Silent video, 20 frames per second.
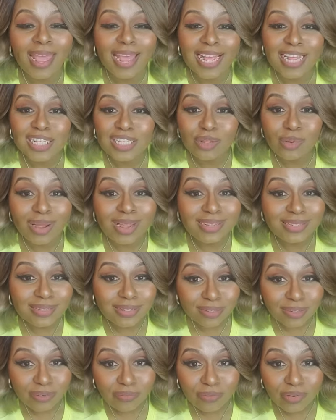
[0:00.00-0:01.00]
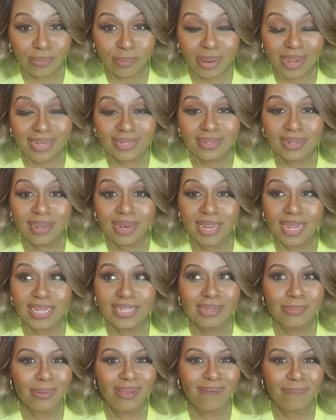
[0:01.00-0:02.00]
And so I took the free masterclass.
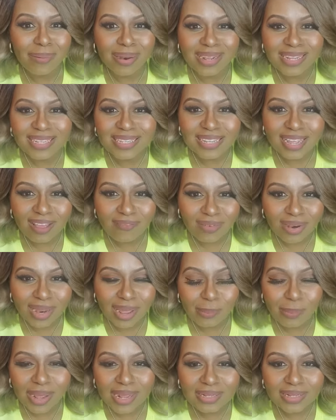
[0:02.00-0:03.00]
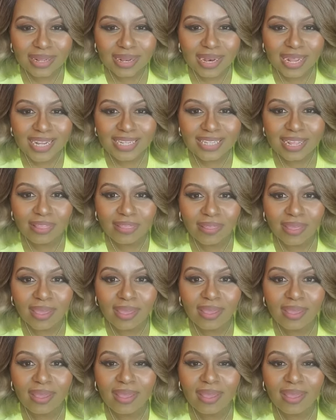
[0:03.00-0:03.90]
It may have been a 7-day masterclass, I think.